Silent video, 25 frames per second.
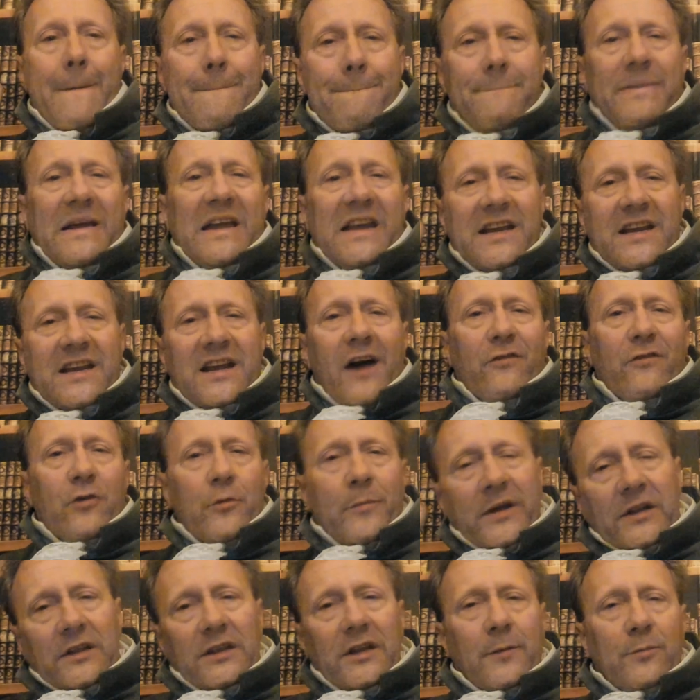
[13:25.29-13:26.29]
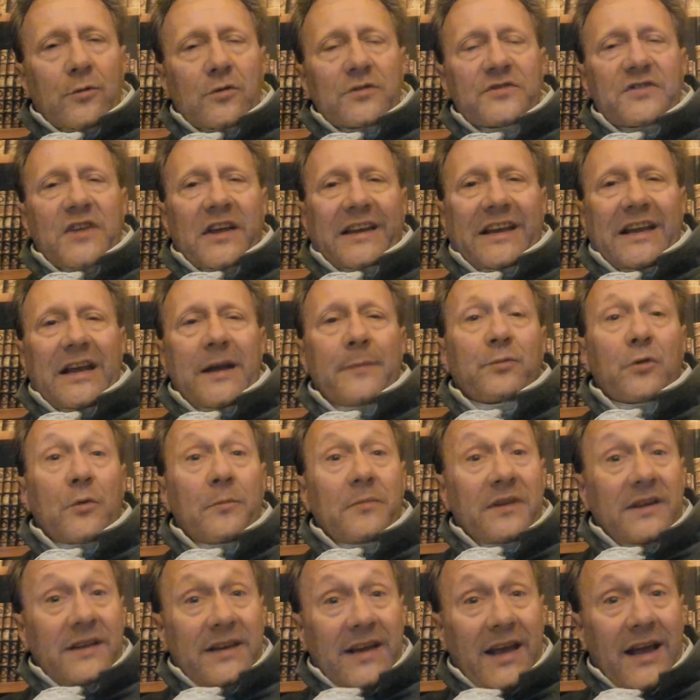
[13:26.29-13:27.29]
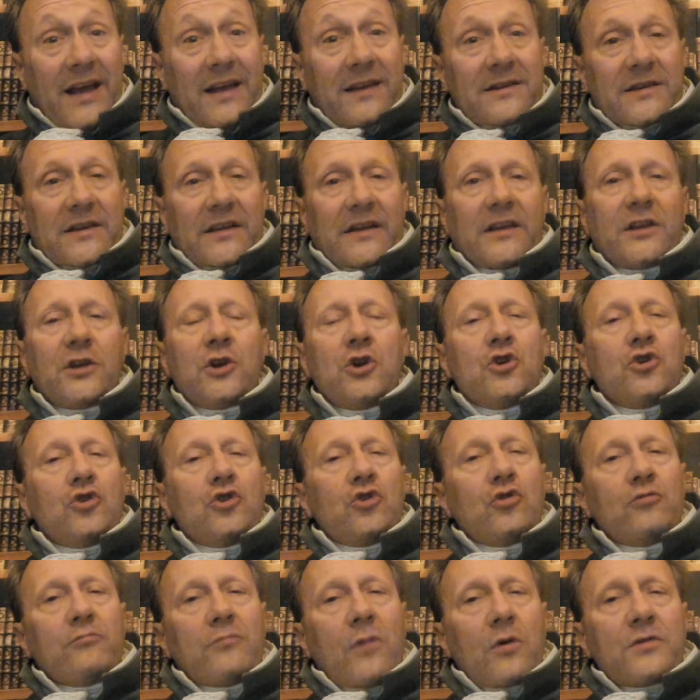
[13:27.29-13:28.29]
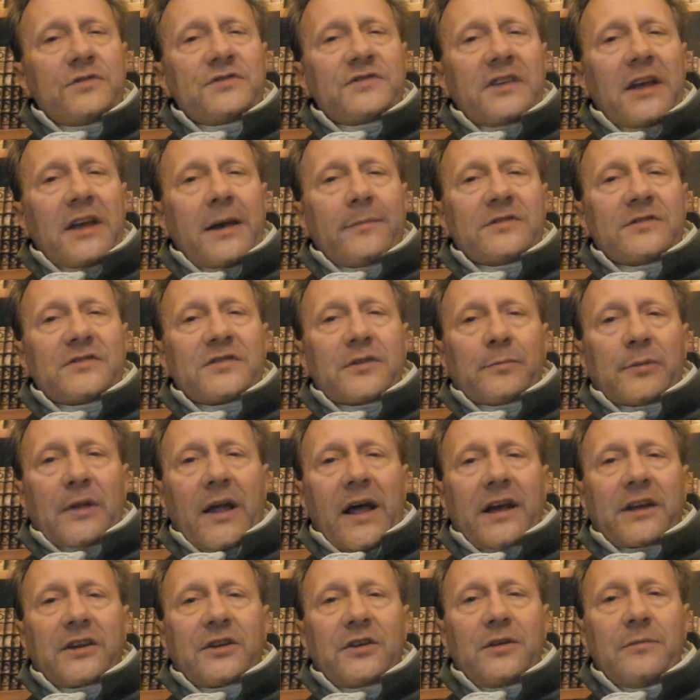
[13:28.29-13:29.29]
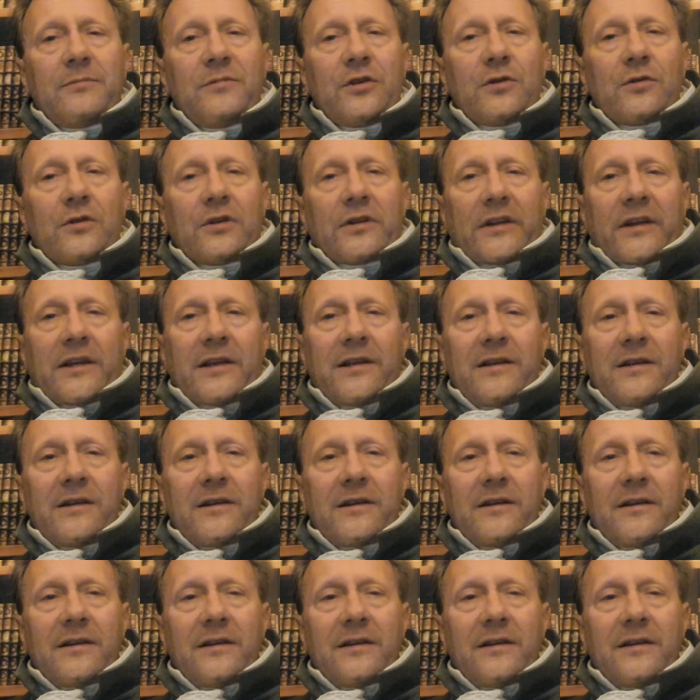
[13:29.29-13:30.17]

big government liberals like Ibram Kendi who most damage the black community